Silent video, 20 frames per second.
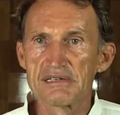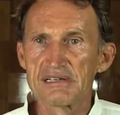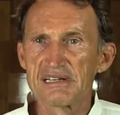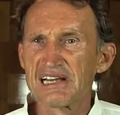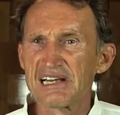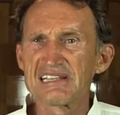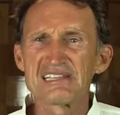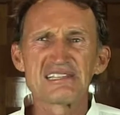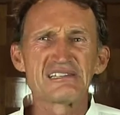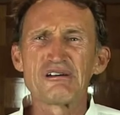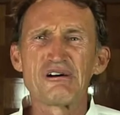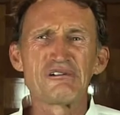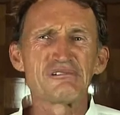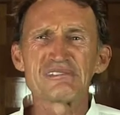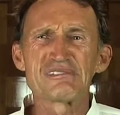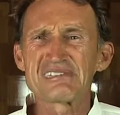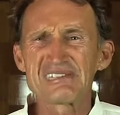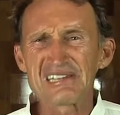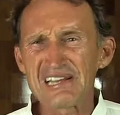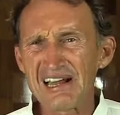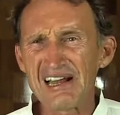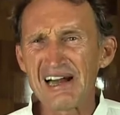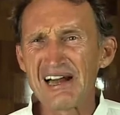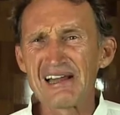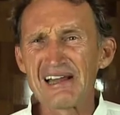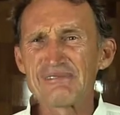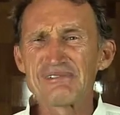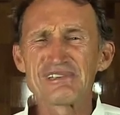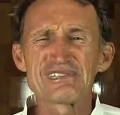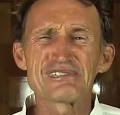And don't
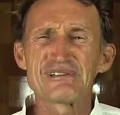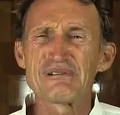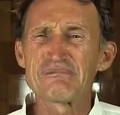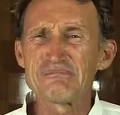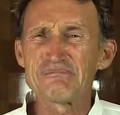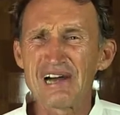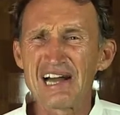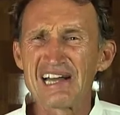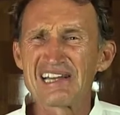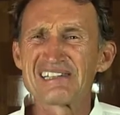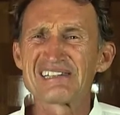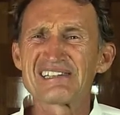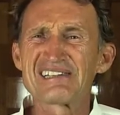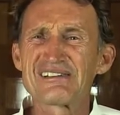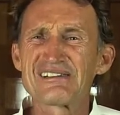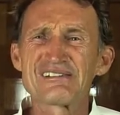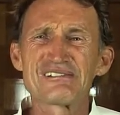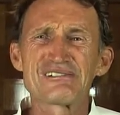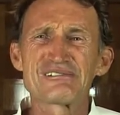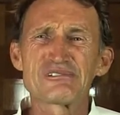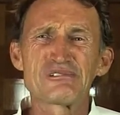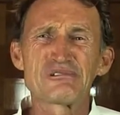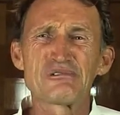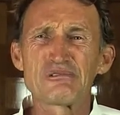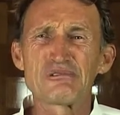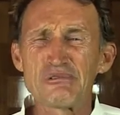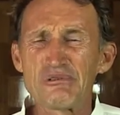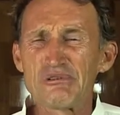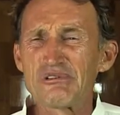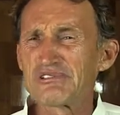try with your mind to
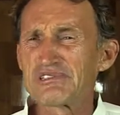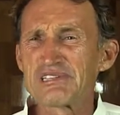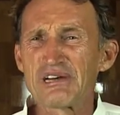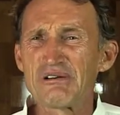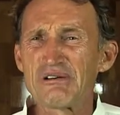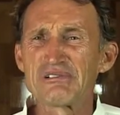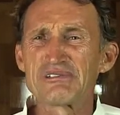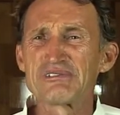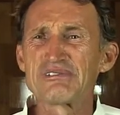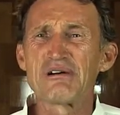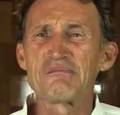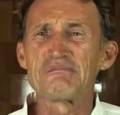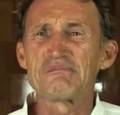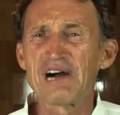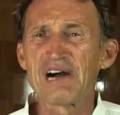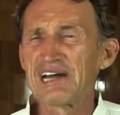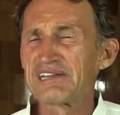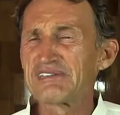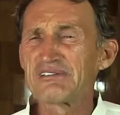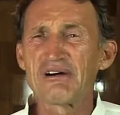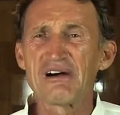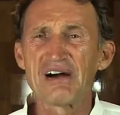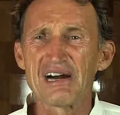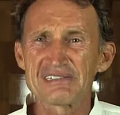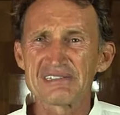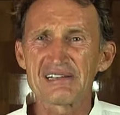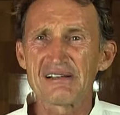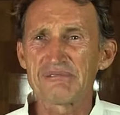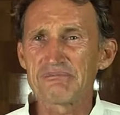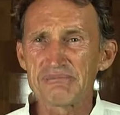cool down your mind or
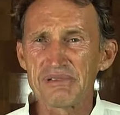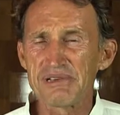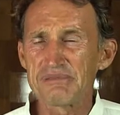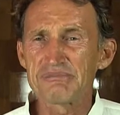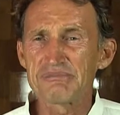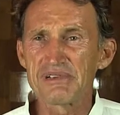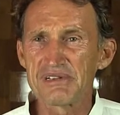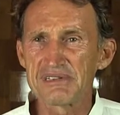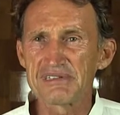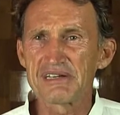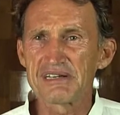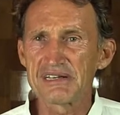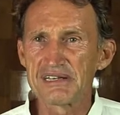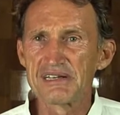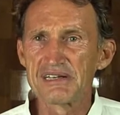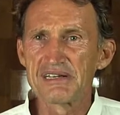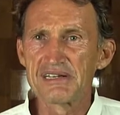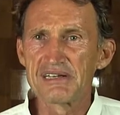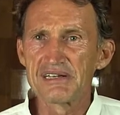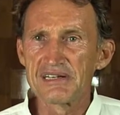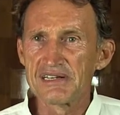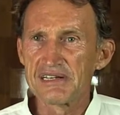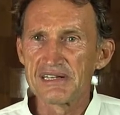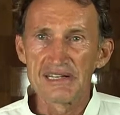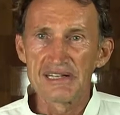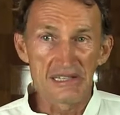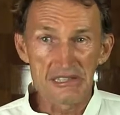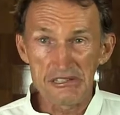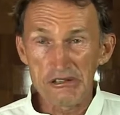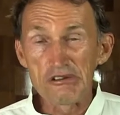other people. No?
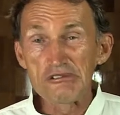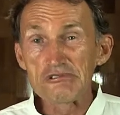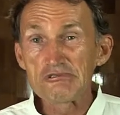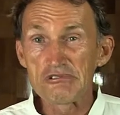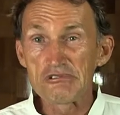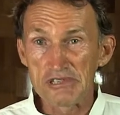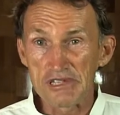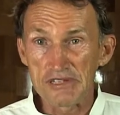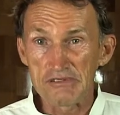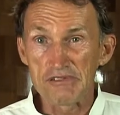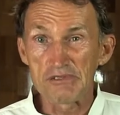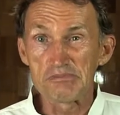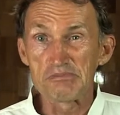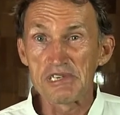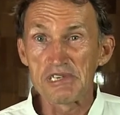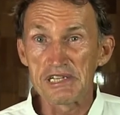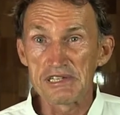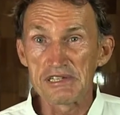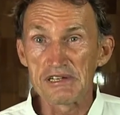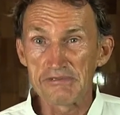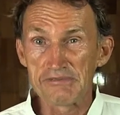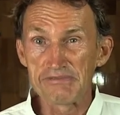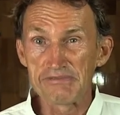And don't do this with me. No?